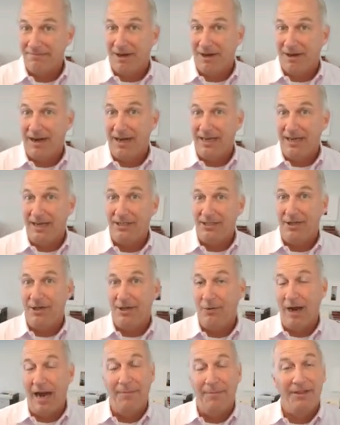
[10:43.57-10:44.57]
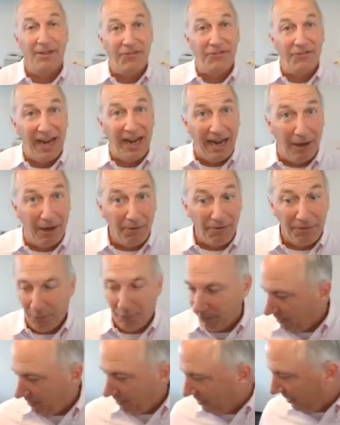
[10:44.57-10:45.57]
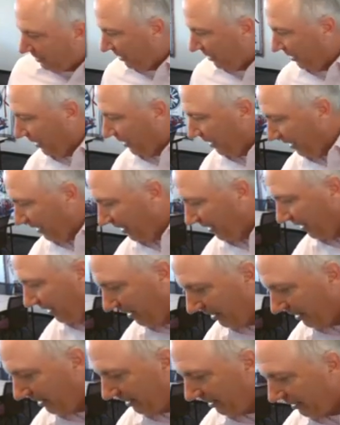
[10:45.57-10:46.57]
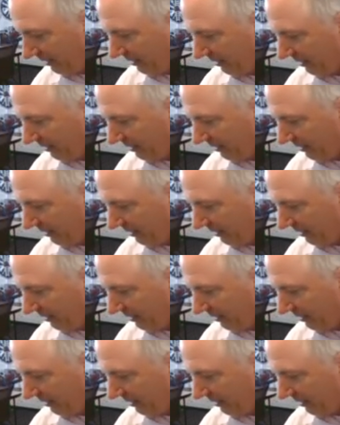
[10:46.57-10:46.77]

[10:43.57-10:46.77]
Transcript: All right. So I'm in the South, went to, I'm